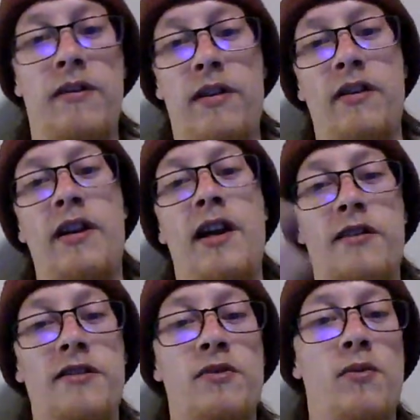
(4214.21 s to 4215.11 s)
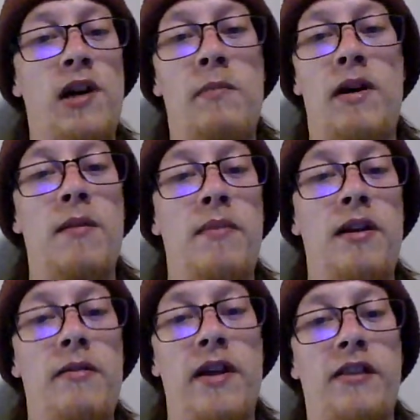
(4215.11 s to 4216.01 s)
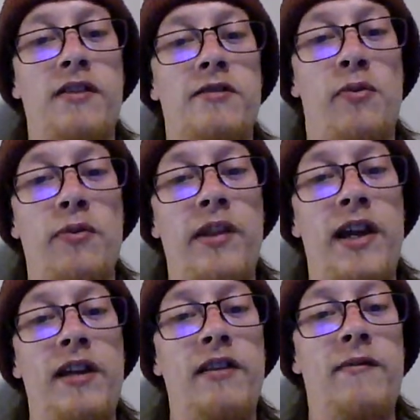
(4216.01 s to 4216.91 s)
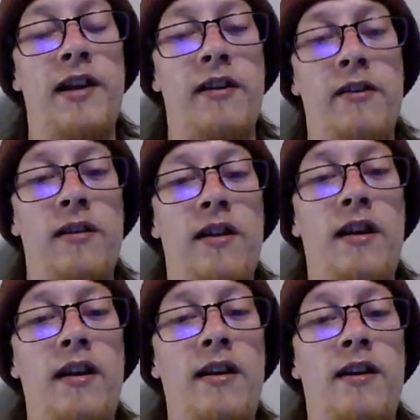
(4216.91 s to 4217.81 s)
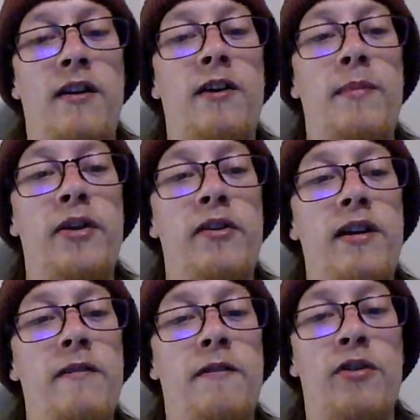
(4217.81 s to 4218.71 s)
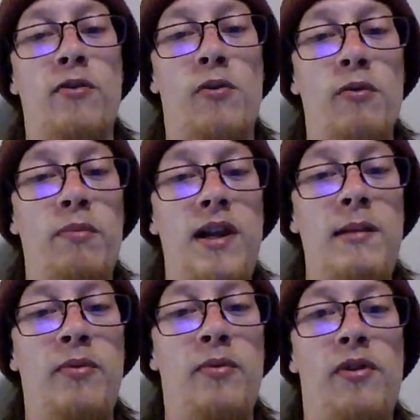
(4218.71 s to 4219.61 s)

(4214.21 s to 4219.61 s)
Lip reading: Then the next story might be like this old lady living in a community of other old people,